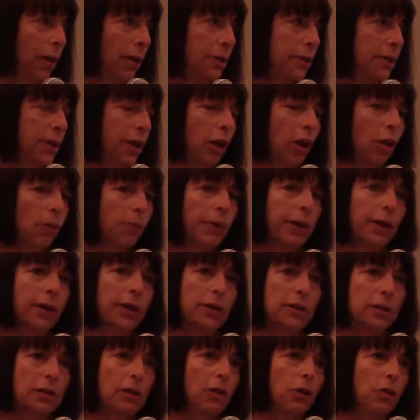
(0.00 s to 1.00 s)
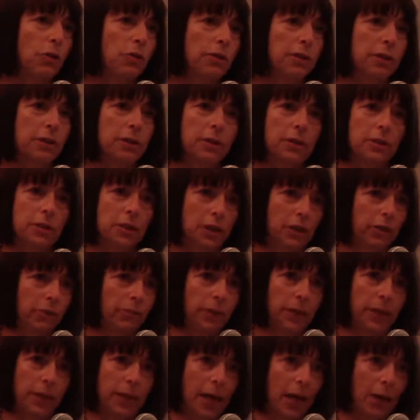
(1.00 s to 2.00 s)
to helping us close this
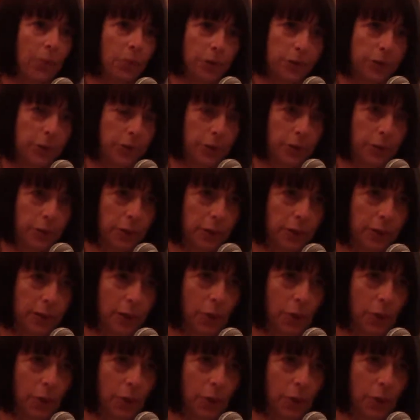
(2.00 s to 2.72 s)
achievement gap with students.